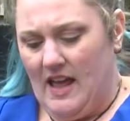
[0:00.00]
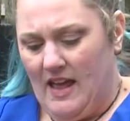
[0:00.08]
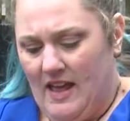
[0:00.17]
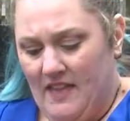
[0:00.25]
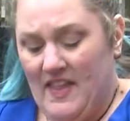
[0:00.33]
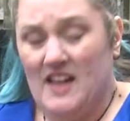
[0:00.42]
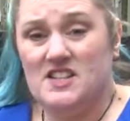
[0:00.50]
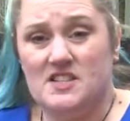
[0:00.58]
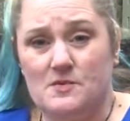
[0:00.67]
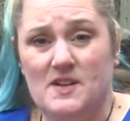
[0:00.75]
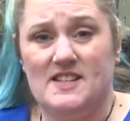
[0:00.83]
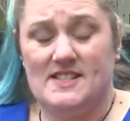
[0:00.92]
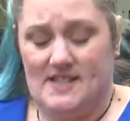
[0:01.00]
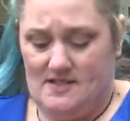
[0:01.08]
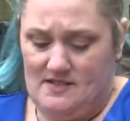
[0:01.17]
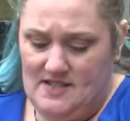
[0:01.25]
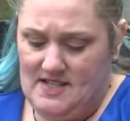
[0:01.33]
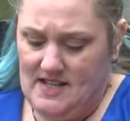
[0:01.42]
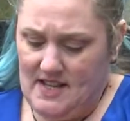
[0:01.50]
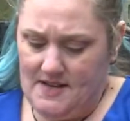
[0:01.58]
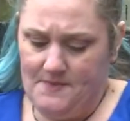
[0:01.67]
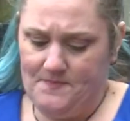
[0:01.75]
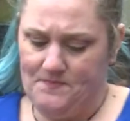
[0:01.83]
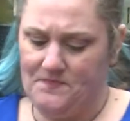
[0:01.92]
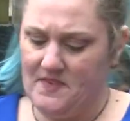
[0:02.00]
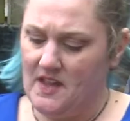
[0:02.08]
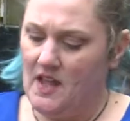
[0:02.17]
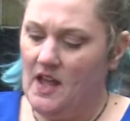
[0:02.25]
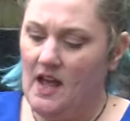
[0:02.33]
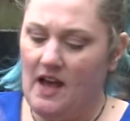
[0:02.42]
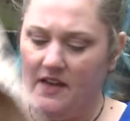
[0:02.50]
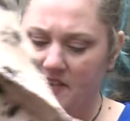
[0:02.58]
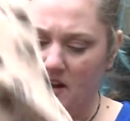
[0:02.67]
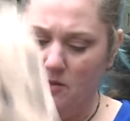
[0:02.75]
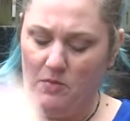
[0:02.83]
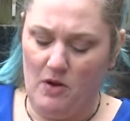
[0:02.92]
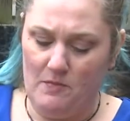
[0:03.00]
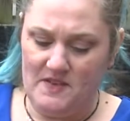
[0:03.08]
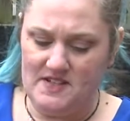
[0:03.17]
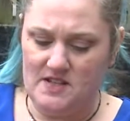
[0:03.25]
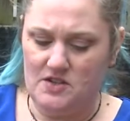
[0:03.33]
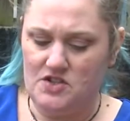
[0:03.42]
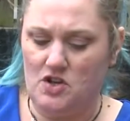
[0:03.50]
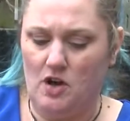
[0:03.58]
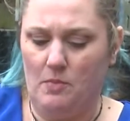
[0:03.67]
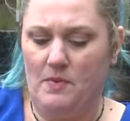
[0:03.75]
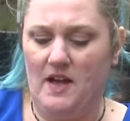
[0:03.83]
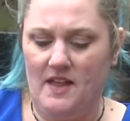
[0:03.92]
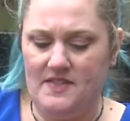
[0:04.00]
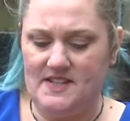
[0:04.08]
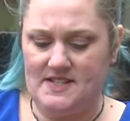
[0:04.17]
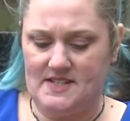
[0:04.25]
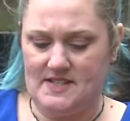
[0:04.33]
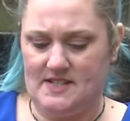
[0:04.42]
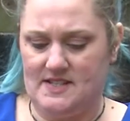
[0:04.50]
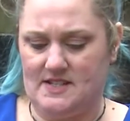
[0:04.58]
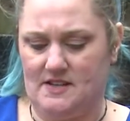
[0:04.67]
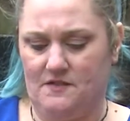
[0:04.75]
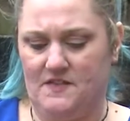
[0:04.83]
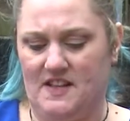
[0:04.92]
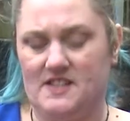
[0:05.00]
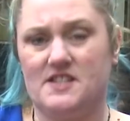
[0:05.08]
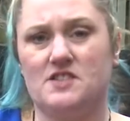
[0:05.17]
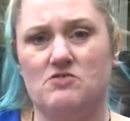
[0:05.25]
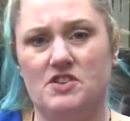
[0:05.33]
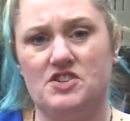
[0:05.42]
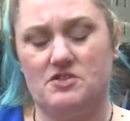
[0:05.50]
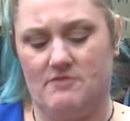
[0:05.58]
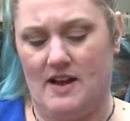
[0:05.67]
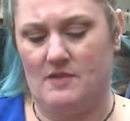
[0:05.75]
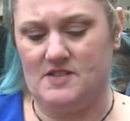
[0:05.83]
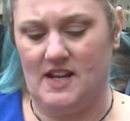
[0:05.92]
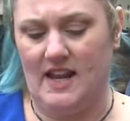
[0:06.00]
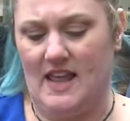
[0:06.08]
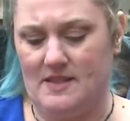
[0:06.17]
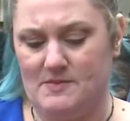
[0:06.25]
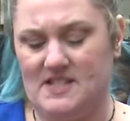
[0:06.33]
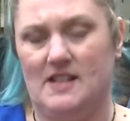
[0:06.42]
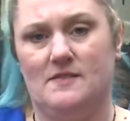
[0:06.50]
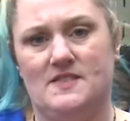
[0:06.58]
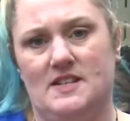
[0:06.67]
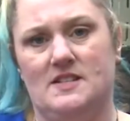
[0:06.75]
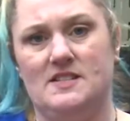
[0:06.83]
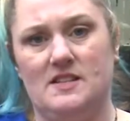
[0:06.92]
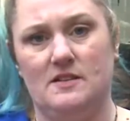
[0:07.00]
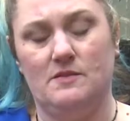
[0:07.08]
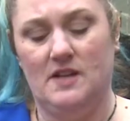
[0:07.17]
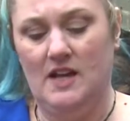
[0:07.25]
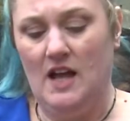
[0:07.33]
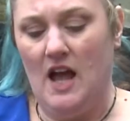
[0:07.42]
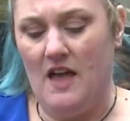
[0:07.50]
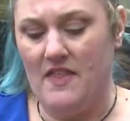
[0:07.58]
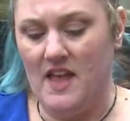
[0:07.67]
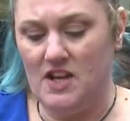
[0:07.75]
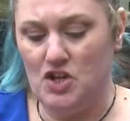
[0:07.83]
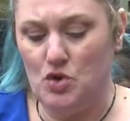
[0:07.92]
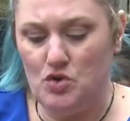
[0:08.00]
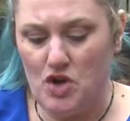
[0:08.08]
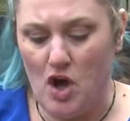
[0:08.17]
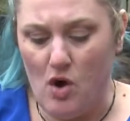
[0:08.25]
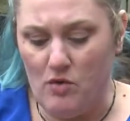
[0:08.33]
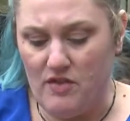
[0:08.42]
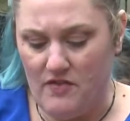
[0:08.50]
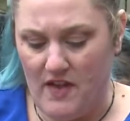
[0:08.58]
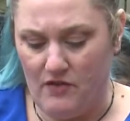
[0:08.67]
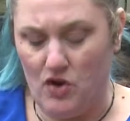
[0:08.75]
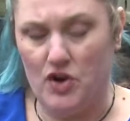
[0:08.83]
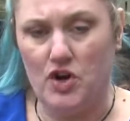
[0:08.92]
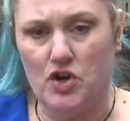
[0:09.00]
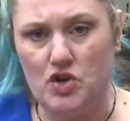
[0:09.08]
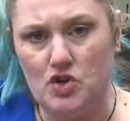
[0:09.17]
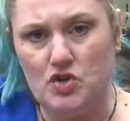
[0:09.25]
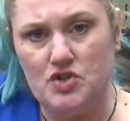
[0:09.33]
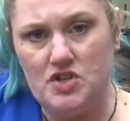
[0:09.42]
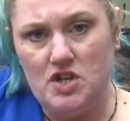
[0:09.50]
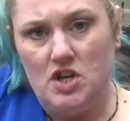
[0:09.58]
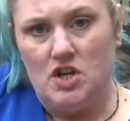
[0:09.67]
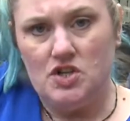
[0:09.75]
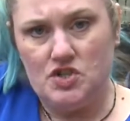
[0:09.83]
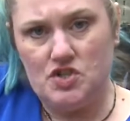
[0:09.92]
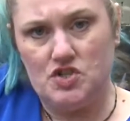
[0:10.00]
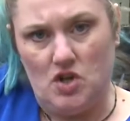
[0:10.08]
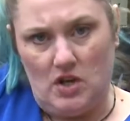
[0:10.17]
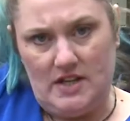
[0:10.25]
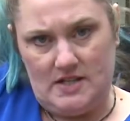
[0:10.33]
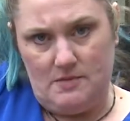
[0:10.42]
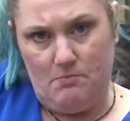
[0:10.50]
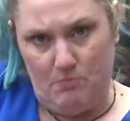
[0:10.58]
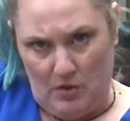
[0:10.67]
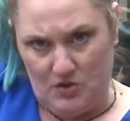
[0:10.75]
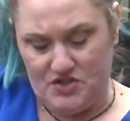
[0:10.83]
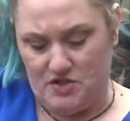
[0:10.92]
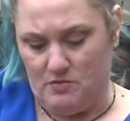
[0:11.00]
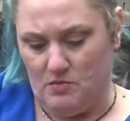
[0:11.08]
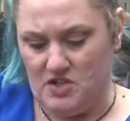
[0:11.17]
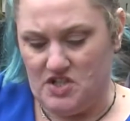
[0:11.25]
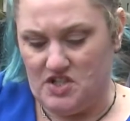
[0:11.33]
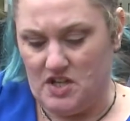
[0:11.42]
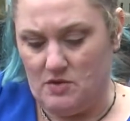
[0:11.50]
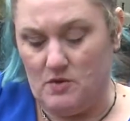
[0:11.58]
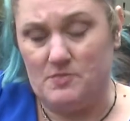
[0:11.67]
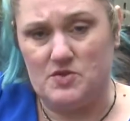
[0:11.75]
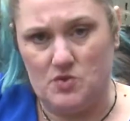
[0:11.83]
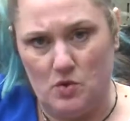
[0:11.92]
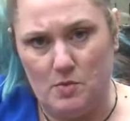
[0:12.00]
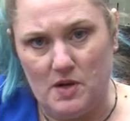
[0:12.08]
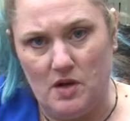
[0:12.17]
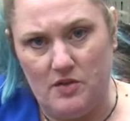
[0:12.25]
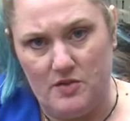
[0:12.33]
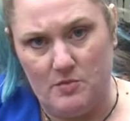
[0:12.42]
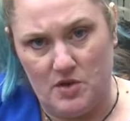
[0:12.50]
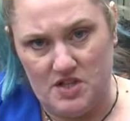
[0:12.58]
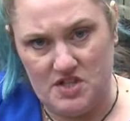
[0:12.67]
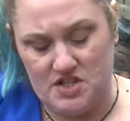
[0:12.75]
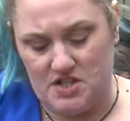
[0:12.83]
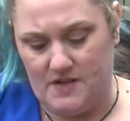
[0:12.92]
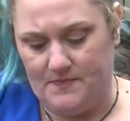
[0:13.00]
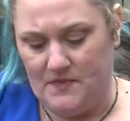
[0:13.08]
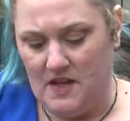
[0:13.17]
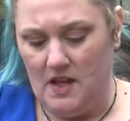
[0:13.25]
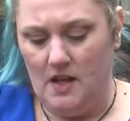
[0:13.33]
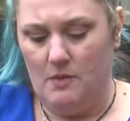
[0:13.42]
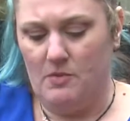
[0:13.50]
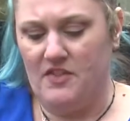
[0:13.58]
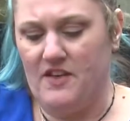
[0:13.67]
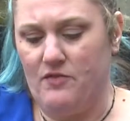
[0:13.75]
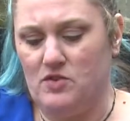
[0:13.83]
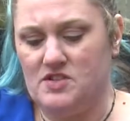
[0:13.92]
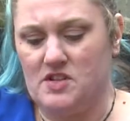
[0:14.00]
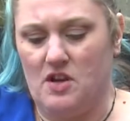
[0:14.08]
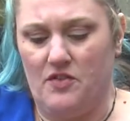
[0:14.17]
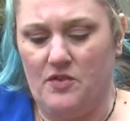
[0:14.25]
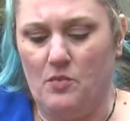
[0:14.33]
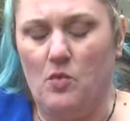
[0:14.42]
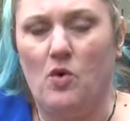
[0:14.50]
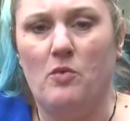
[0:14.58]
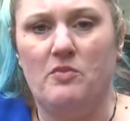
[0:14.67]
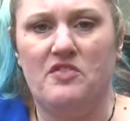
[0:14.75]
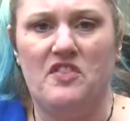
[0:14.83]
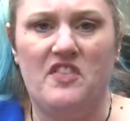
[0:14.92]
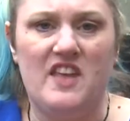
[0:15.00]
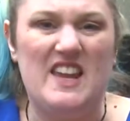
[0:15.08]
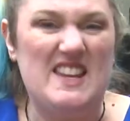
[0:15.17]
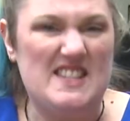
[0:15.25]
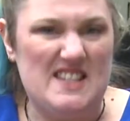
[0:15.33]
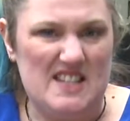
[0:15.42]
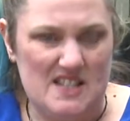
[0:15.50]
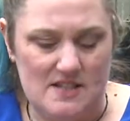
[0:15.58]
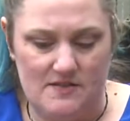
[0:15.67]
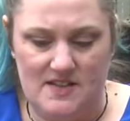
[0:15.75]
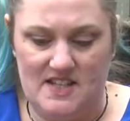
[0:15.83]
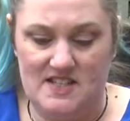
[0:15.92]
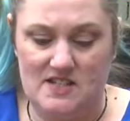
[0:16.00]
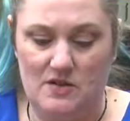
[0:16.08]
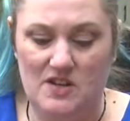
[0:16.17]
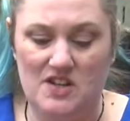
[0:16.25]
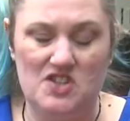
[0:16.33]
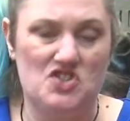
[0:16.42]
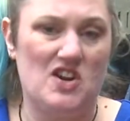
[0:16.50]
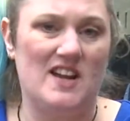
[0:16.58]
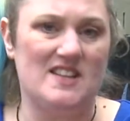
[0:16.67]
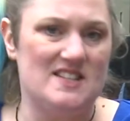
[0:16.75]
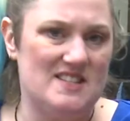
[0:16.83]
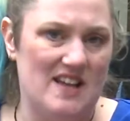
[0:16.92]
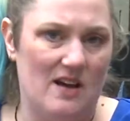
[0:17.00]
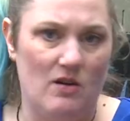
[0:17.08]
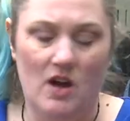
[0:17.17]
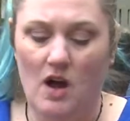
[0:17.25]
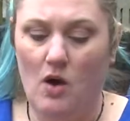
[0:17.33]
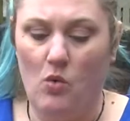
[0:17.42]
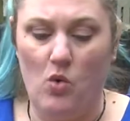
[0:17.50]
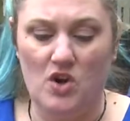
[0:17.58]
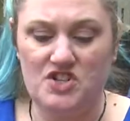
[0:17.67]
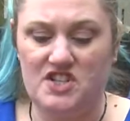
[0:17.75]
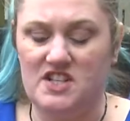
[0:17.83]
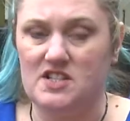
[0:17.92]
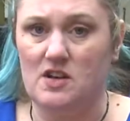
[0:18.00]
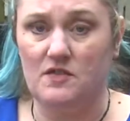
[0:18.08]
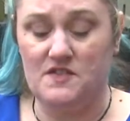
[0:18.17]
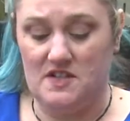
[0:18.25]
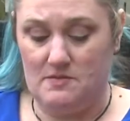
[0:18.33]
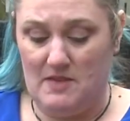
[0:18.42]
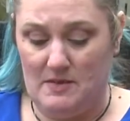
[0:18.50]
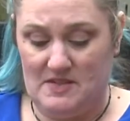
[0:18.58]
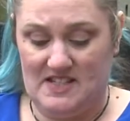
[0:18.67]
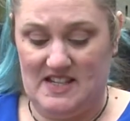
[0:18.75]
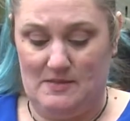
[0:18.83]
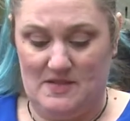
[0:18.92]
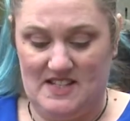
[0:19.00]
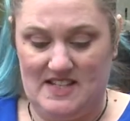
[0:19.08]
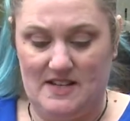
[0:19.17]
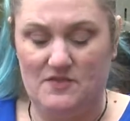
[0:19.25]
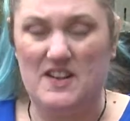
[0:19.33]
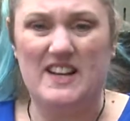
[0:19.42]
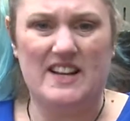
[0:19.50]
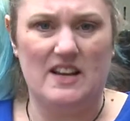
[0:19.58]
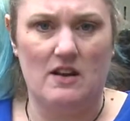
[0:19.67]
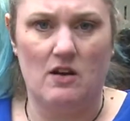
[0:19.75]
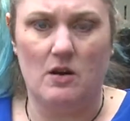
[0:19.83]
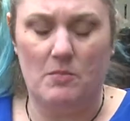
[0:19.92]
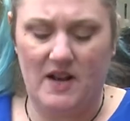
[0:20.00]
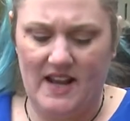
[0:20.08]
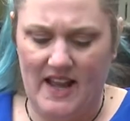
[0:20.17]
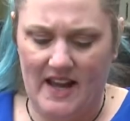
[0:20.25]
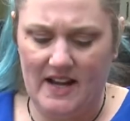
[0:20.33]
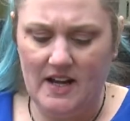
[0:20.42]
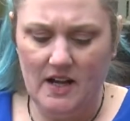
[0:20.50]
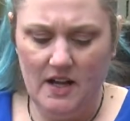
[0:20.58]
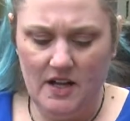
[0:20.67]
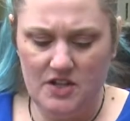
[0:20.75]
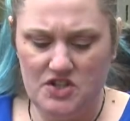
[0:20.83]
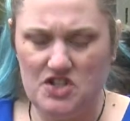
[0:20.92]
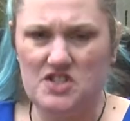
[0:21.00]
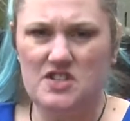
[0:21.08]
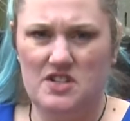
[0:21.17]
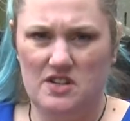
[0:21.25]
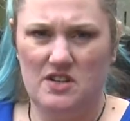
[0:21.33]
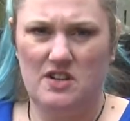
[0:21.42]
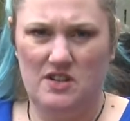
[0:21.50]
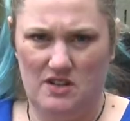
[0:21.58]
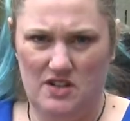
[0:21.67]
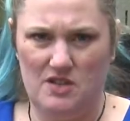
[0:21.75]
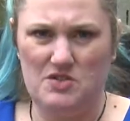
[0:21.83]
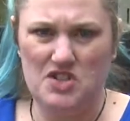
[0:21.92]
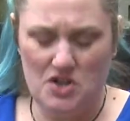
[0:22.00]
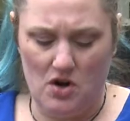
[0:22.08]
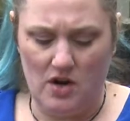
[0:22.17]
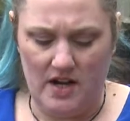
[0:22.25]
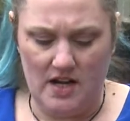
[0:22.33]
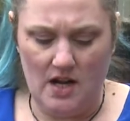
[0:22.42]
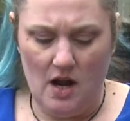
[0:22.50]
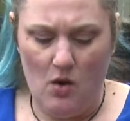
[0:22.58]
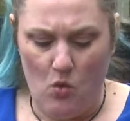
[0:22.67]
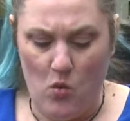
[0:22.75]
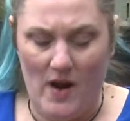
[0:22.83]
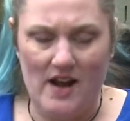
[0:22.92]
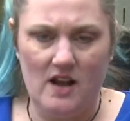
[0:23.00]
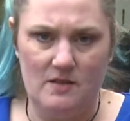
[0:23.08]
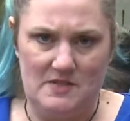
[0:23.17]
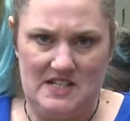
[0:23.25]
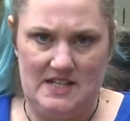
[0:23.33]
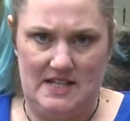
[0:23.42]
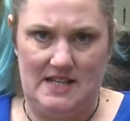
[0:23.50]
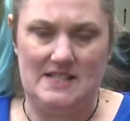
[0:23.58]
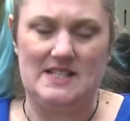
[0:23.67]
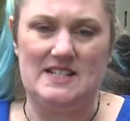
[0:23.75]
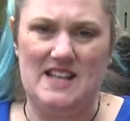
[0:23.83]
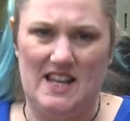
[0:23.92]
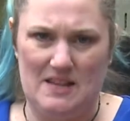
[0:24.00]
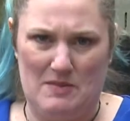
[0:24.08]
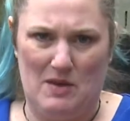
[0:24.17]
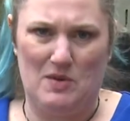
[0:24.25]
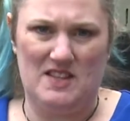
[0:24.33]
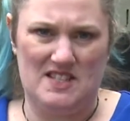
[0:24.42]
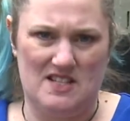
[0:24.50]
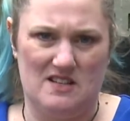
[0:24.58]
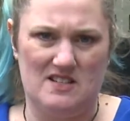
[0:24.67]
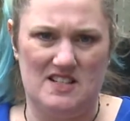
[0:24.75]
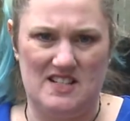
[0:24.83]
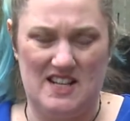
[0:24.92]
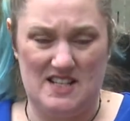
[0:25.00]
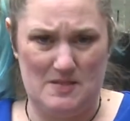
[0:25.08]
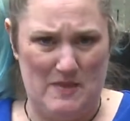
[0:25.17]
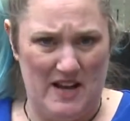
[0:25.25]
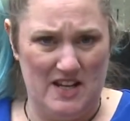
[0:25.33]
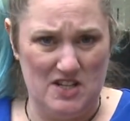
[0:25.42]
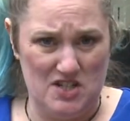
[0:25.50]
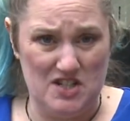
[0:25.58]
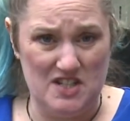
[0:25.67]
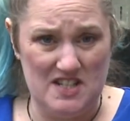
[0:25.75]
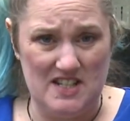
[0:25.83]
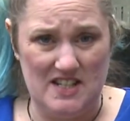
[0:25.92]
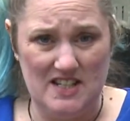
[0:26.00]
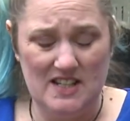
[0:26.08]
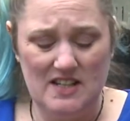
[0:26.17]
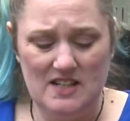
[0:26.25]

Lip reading: and that does what it says on the tin, and then I'll pop this on top, and this is the stuff they'll scrunch around and get themselves into, and then you know that they've got a good solid bottom which is going to absorb a lot of the moisture, but they've also got the warmth and the easiness of this, so you can drag this out, wash these often, and maybe keep this in for a little longer. But again, just use your noggin when it comes to these and take them out when they're starting to get smelly and dirty.